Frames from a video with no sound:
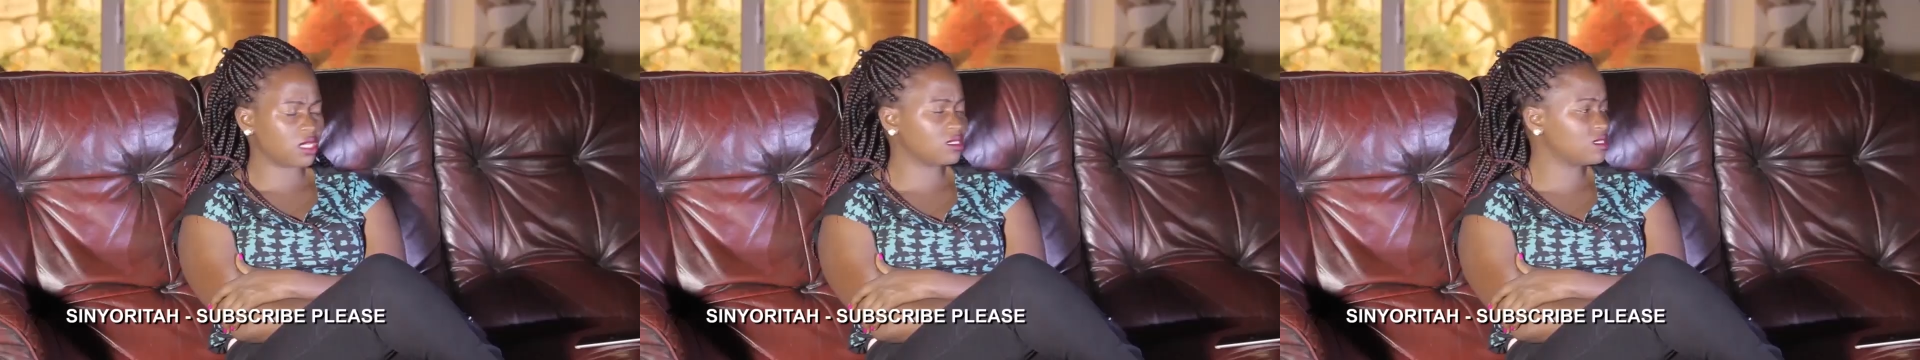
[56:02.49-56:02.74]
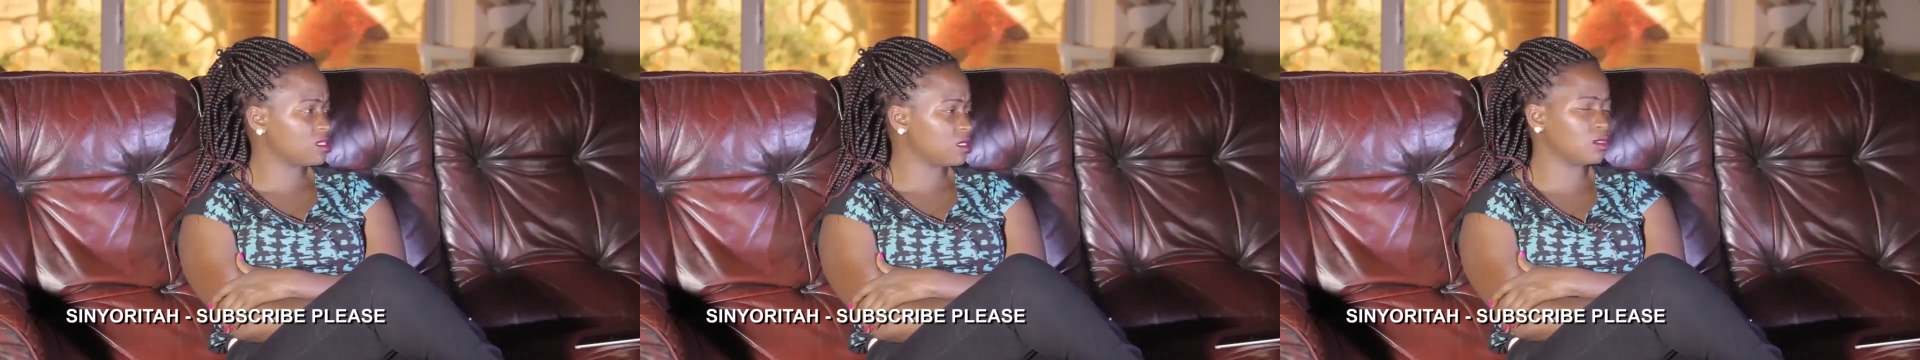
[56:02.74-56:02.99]

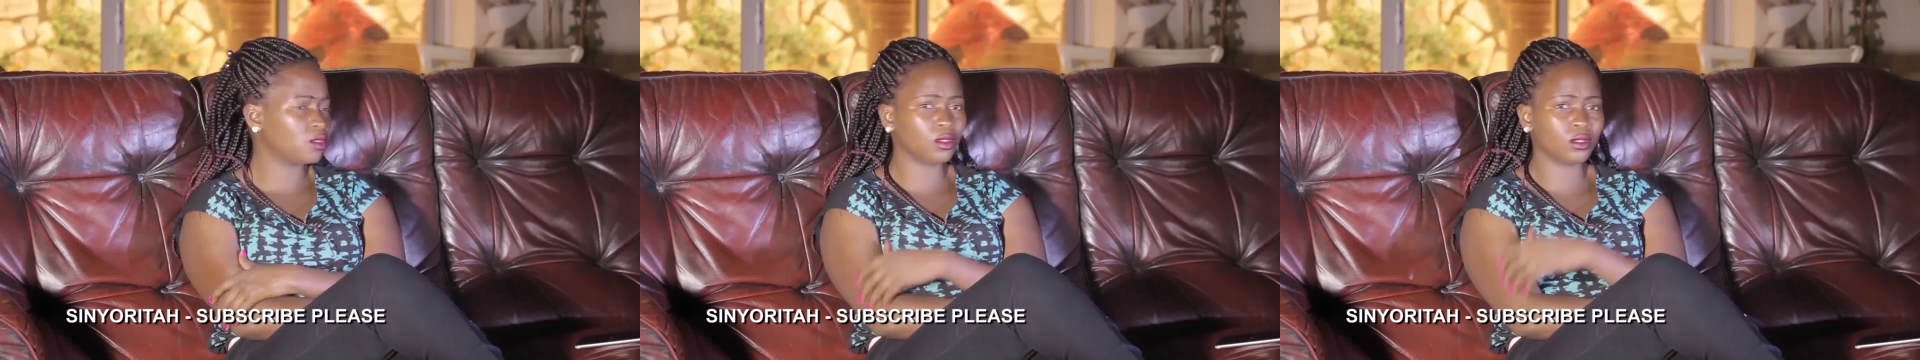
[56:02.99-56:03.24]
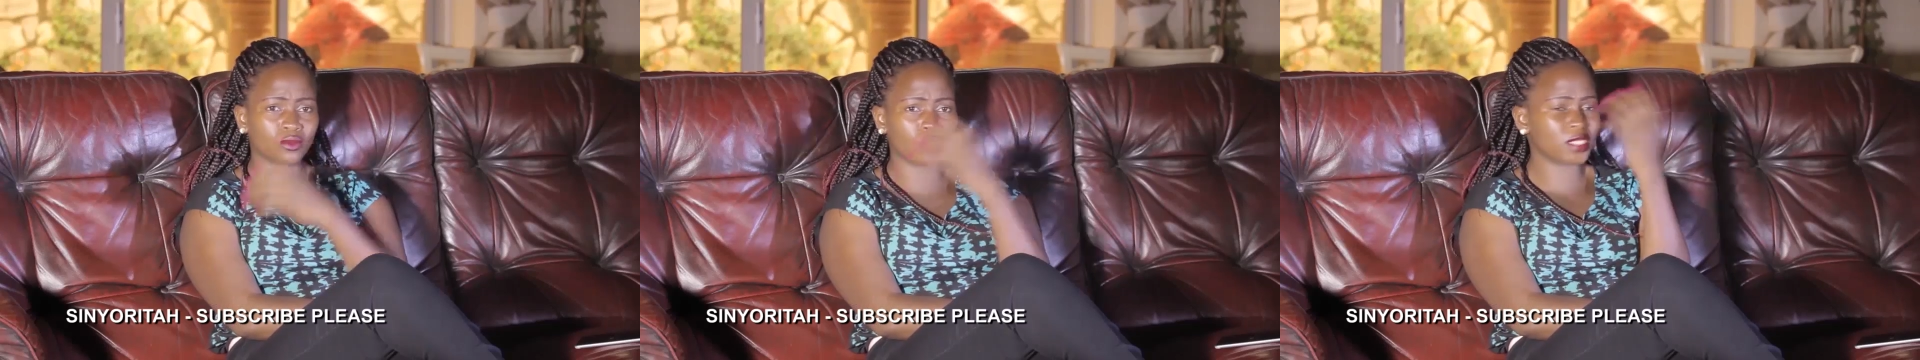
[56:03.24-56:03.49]
Auntie,
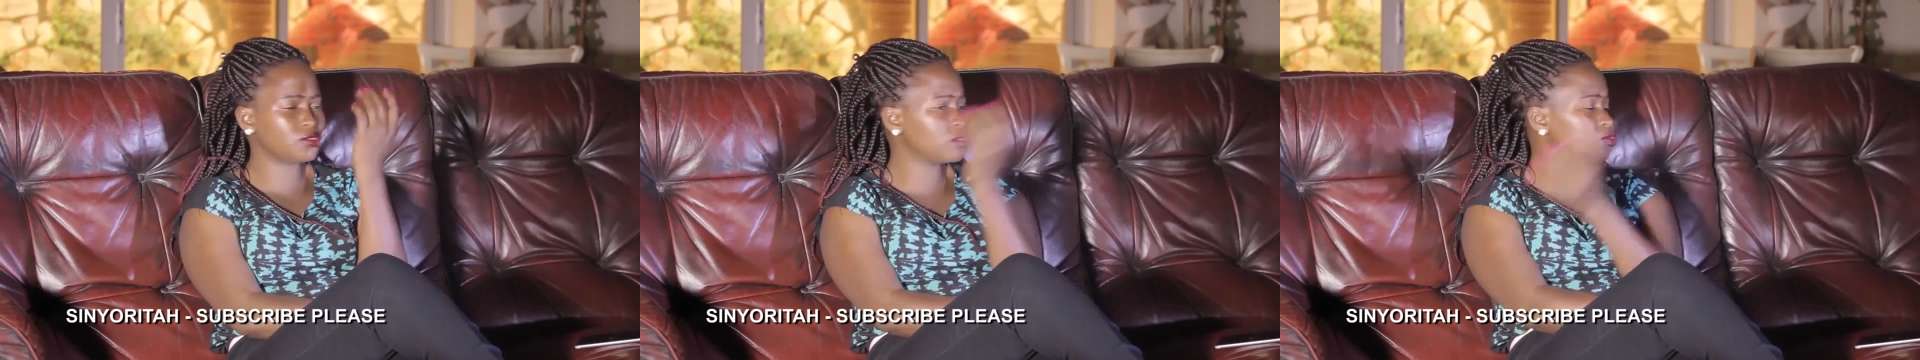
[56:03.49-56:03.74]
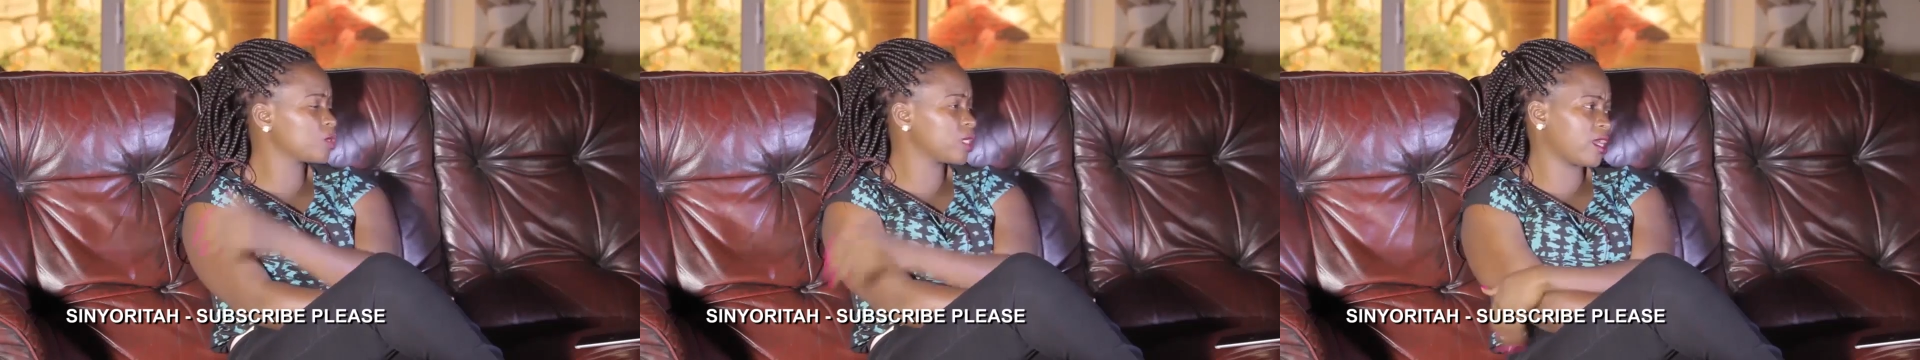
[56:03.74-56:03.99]
look, what
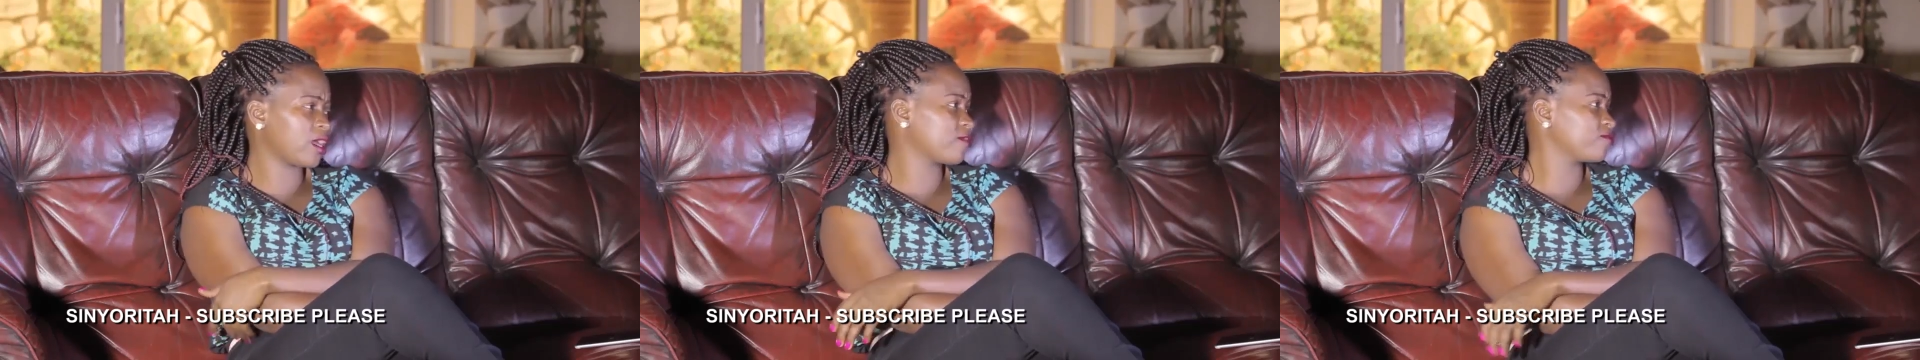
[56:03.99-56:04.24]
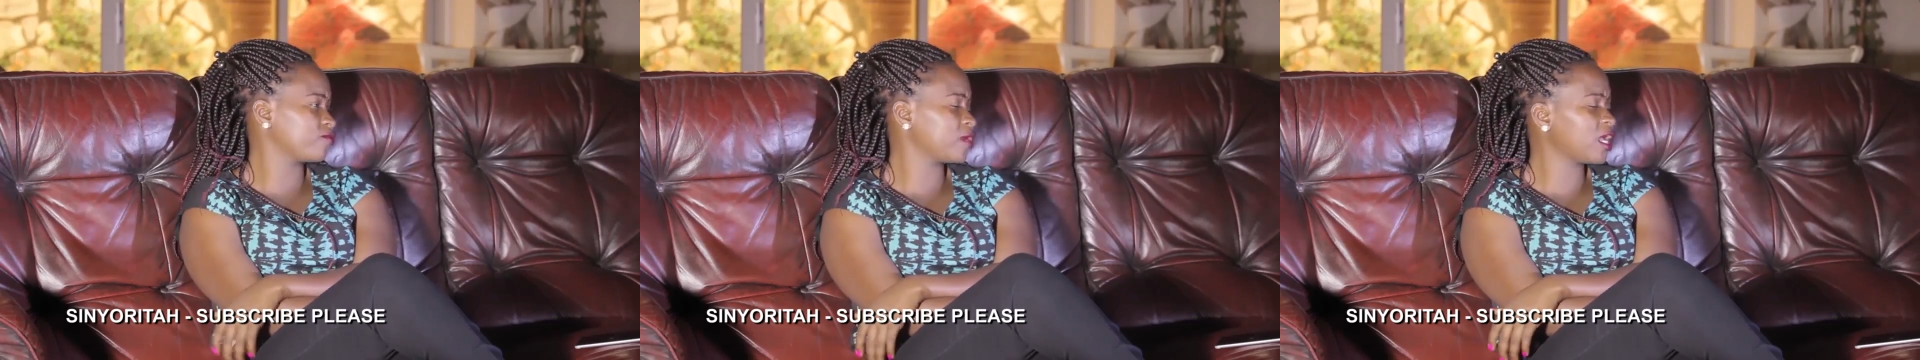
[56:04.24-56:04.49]
don't we
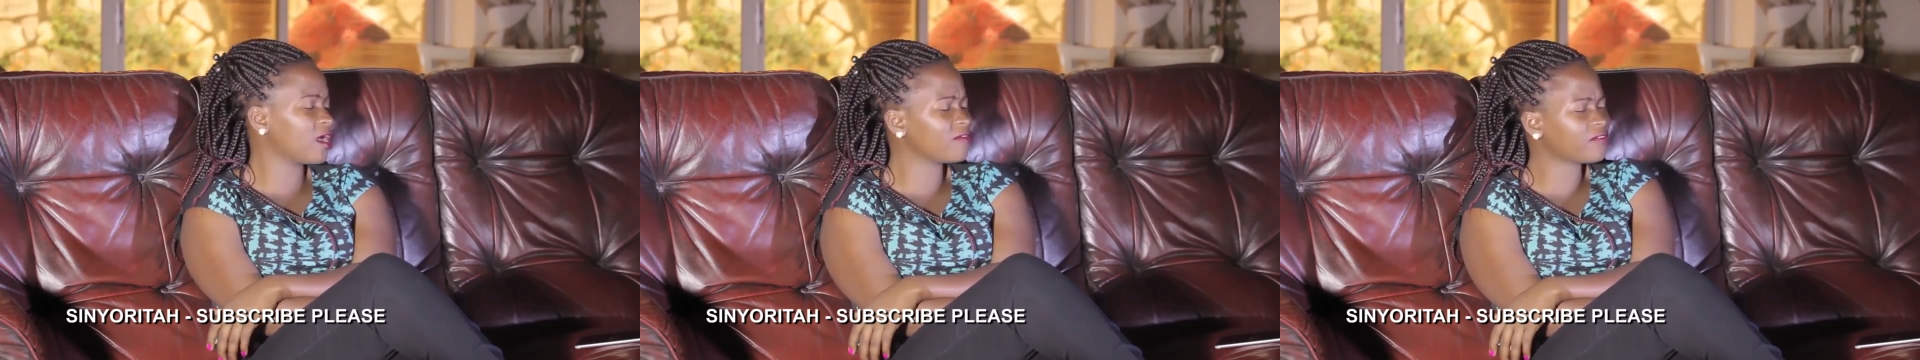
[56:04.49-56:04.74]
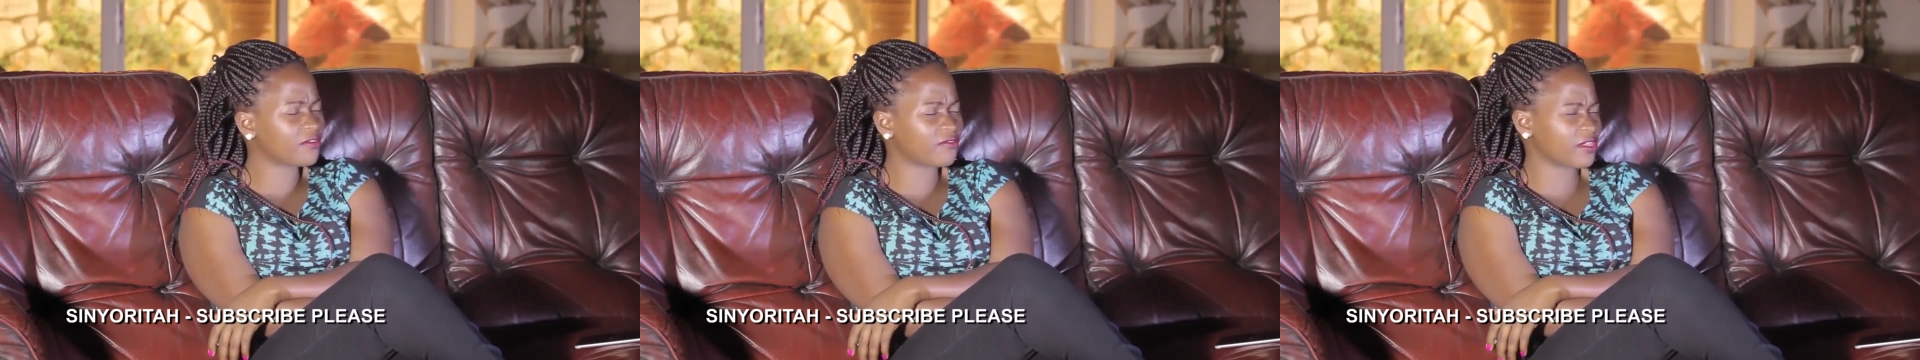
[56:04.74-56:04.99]
have? We
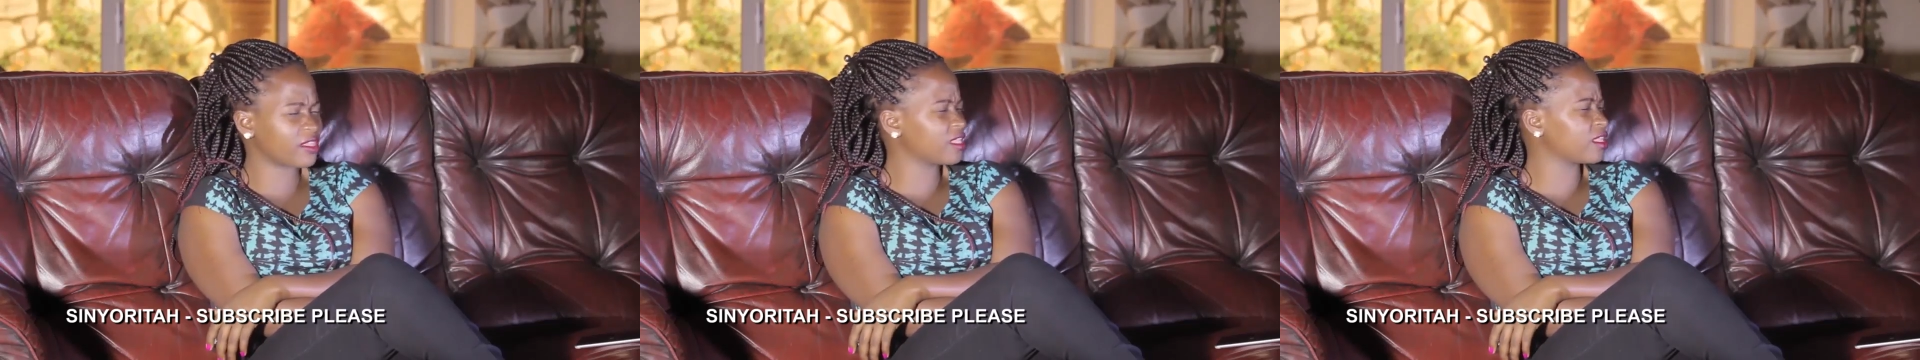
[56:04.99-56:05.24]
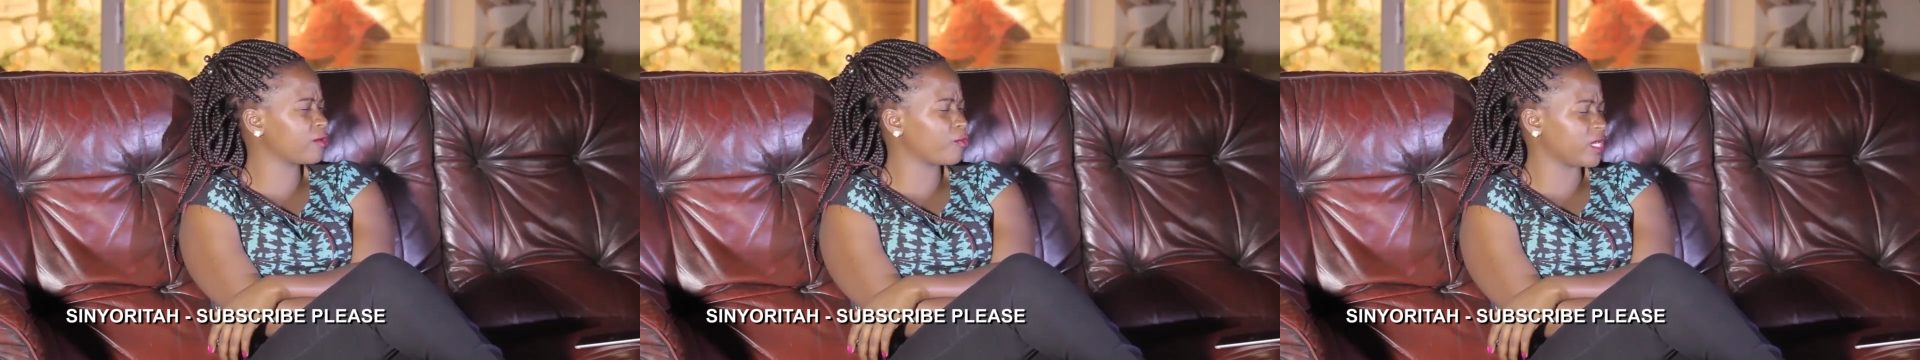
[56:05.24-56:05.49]
have
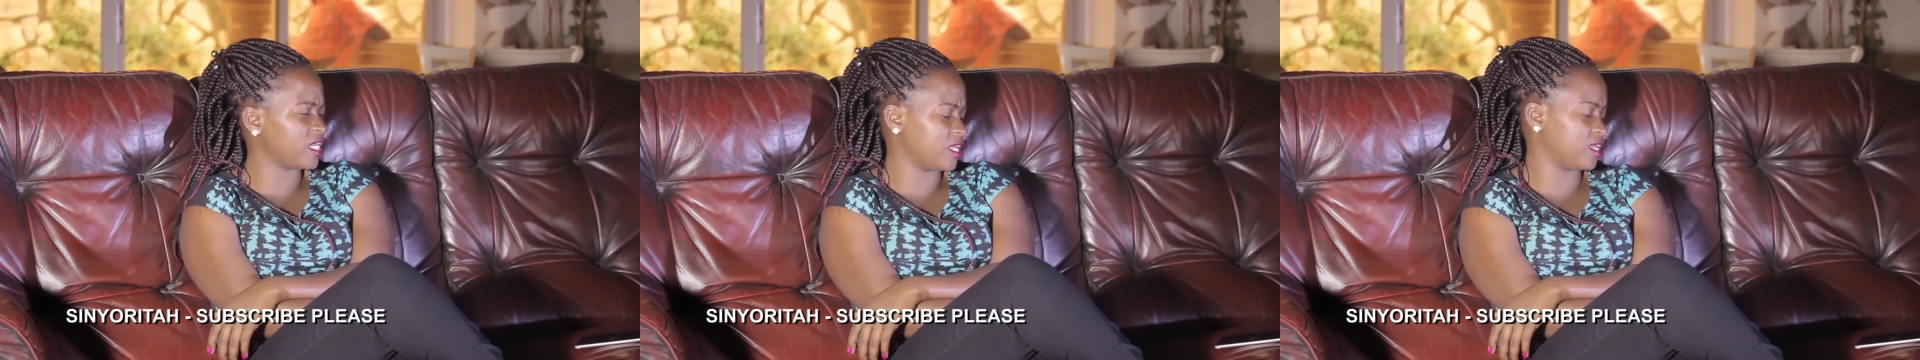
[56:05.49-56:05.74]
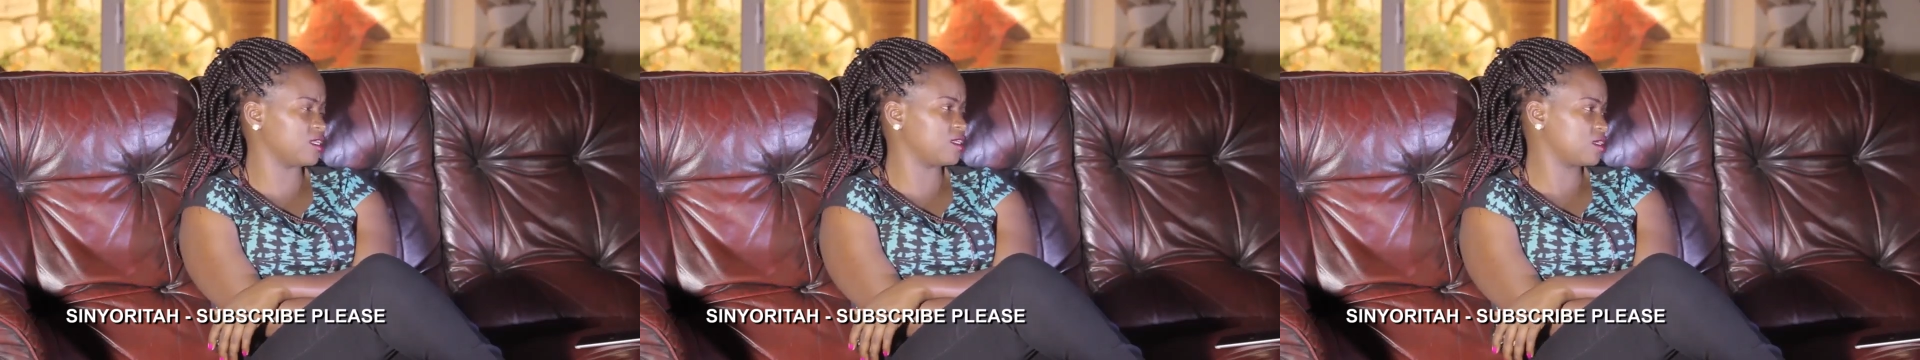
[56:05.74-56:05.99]
everything that we
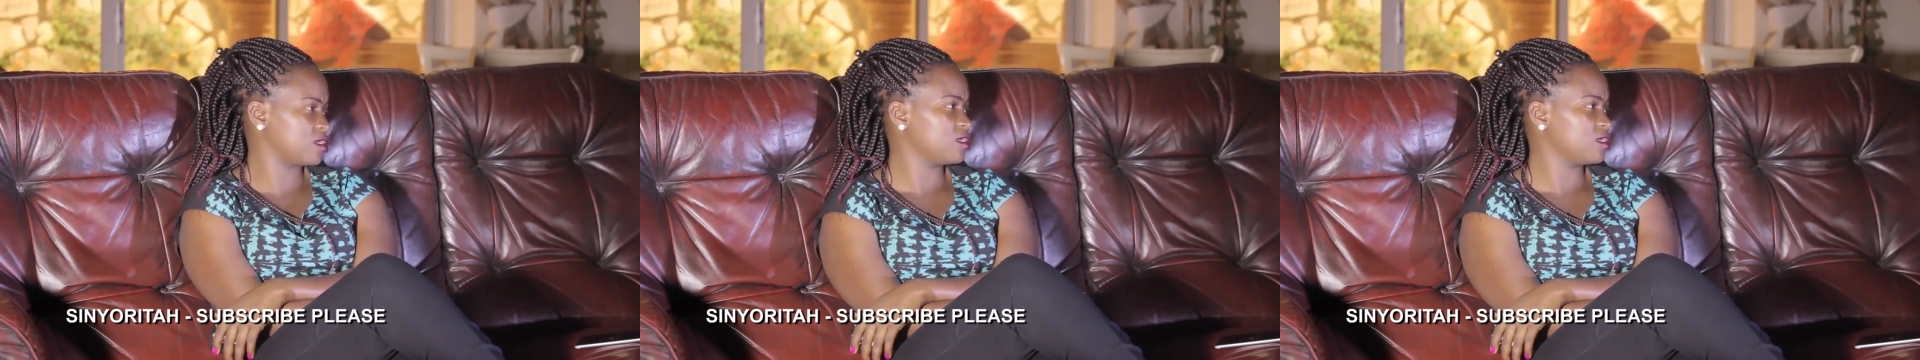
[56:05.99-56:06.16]
need.